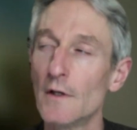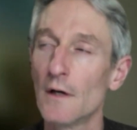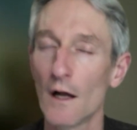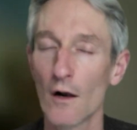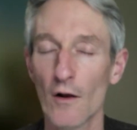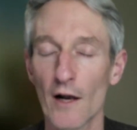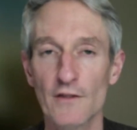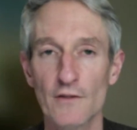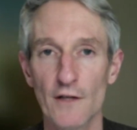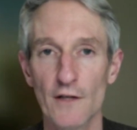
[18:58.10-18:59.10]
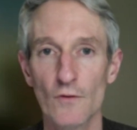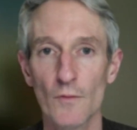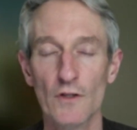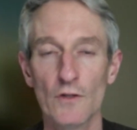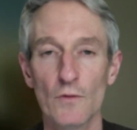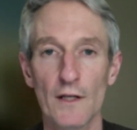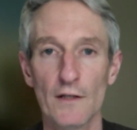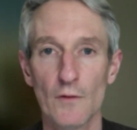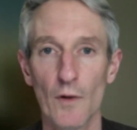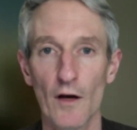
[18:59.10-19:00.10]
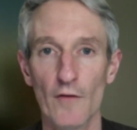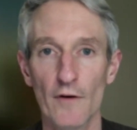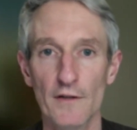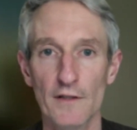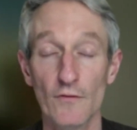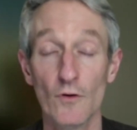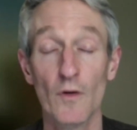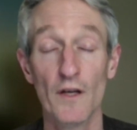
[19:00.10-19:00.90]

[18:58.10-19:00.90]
a lot less stressful because you wouldn't need to apply for ST4, but